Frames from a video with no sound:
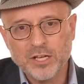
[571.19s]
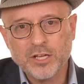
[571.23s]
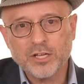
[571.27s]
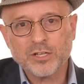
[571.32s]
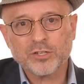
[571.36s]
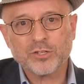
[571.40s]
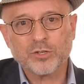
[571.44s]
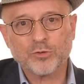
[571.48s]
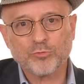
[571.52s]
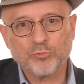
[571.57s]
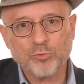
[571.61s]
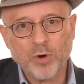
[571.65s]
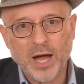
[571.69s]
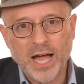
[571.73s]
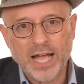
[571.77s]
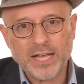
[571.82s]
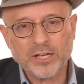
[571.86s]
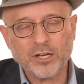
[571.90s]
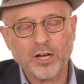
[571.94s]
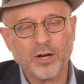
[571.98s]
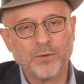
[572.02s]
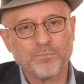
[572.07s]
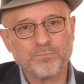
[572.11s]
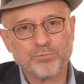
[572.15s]
to write
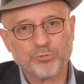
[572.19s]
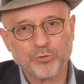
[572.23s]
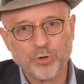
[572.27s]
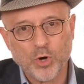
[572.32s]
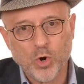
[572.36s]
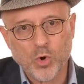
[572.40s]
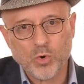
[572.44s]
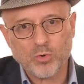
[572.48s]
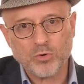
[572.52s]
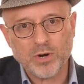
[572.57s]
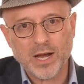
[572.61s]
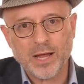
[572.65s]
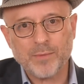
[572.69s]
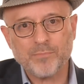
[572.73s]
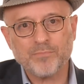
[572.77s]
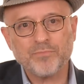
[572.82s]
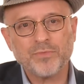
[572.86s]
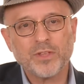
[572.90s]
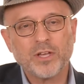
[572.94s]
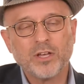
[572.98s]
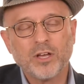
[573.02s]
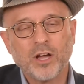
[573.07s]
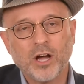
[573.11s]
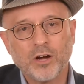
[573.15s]
a program
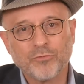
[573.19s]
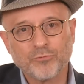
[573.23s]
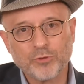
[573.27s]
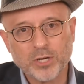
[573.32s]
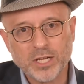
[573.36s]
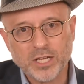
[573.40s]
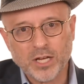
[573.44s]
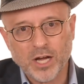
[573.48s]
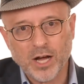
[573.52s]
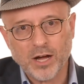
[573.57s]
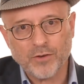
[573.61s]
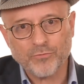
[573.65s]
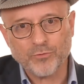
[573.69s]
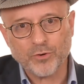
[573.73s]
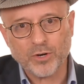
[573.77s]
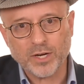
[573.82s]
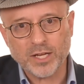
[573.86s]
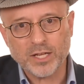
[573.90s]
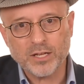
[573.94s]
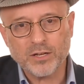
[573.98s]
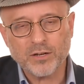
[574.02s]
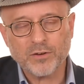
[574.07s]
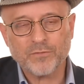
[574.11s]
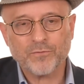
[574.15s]
of
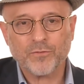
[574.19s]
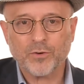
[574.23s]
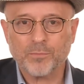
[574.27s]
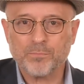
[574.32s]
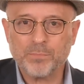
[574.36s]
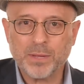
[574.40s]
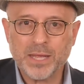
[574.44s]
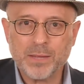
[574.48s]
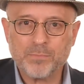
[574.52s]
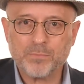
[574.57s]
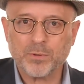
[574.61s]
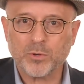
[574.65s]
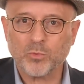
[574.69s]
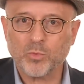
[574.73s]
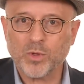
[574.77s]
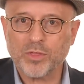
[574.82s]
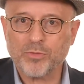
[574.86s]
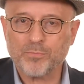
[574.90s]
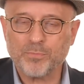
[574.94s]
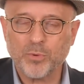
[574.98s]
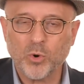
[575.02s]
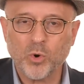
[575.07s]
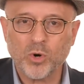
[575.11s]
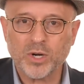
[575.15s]
recovery for people with
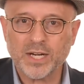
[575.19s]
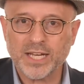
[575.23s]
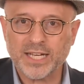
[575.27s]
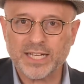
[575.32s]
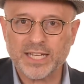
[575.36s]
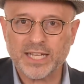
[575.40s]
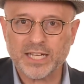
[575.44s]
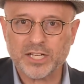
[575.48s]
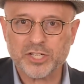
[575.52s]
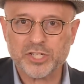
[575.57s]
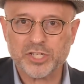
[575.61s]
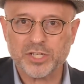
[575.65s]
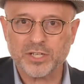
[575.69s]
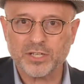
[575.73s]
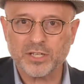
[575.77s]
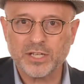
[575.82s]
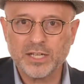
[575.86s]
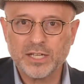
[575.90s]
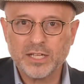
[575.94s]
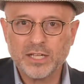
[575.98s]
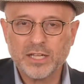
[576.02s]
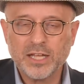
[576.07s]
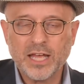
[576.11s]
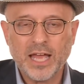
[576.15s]
porn addiction,
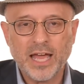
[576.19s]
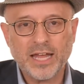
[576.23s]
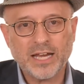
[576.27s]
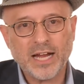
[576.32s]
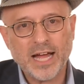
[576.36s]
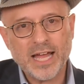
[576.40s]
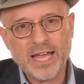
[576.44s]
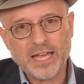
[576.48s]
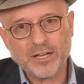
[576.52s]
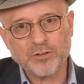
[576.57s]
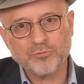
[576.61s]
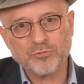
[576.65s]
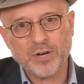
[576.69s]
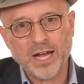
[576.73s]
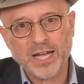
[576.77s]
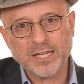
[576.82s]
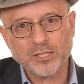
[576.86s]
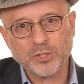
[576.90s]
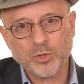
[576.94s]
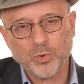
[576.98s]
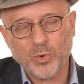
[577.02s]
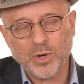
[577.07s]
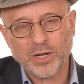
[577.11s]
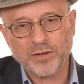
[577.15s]
and I had to write
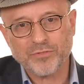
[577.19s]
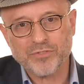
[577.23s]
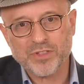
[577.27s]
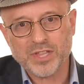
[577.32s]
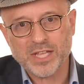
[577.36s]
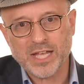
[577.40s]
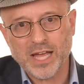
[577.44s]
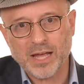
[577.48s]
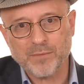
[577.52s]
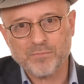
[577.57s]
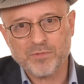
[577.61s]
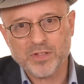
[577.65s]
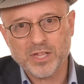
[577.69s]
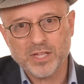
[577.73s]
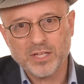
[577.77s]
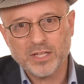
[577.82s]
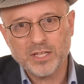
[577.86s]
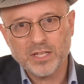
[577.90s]
12 steps,